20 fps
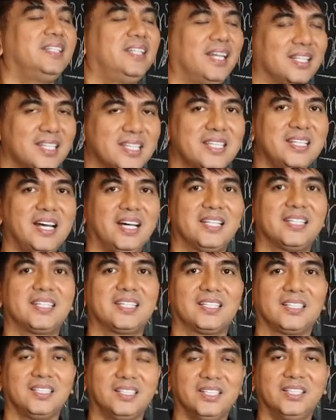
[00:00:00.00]
That's not
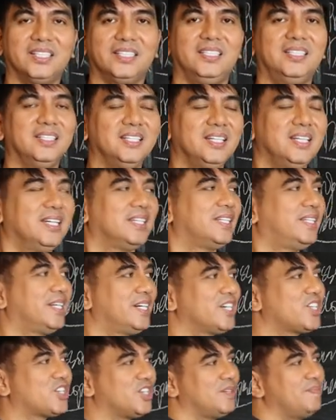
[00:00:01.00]
good.
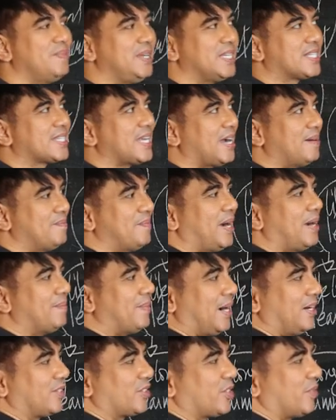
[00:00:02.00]
There should be some
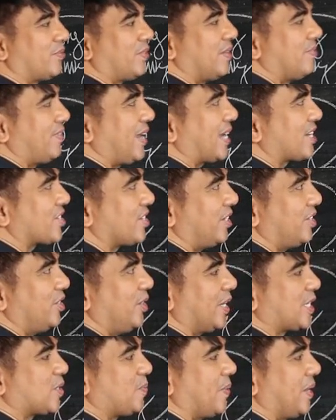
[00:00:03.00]
amount of reflection.
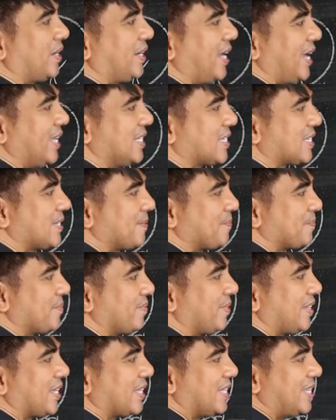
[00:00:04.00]
You experience,
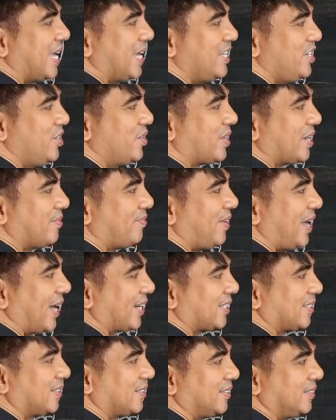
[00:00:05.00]
then you
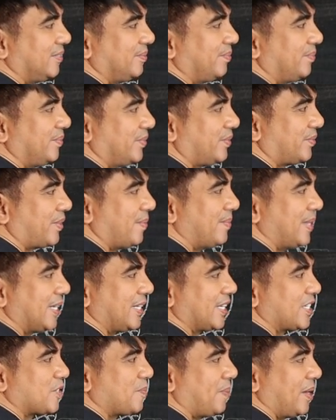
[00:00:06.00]
reflect from
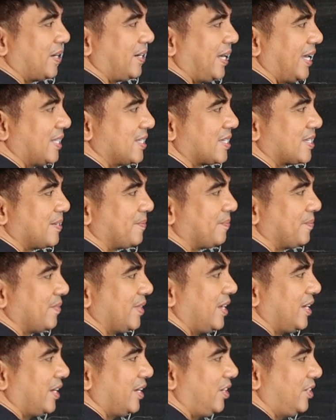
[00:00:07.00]
that experience.
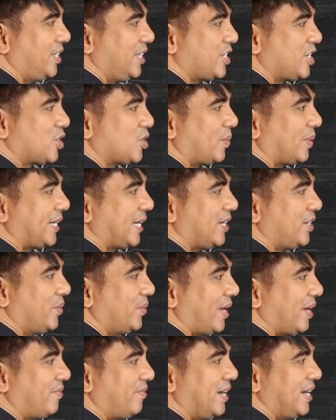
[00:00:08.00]
You know, this is what I
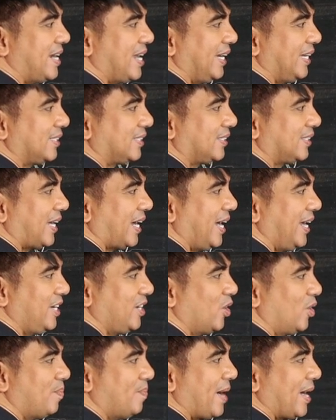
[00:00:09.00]
do every night. I
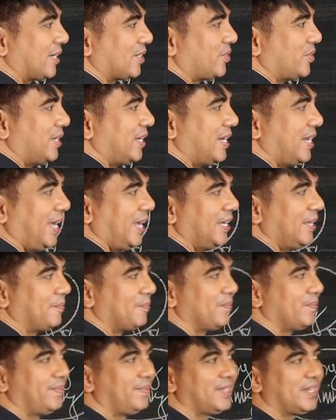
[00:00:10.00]
go back to the day.
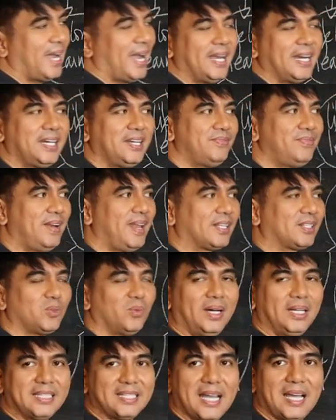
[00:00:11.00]
I reflect
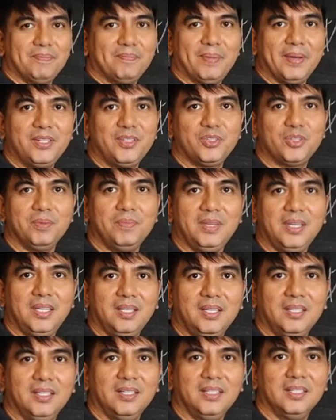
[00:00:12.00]
what happened to
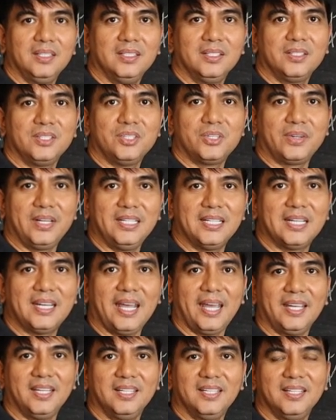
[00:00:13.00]
me during the
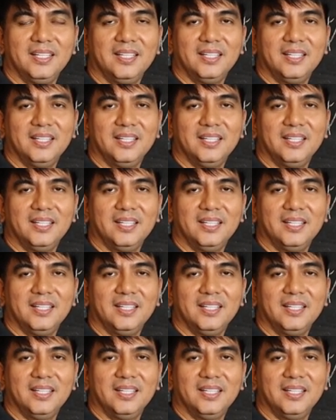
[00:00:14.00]
day.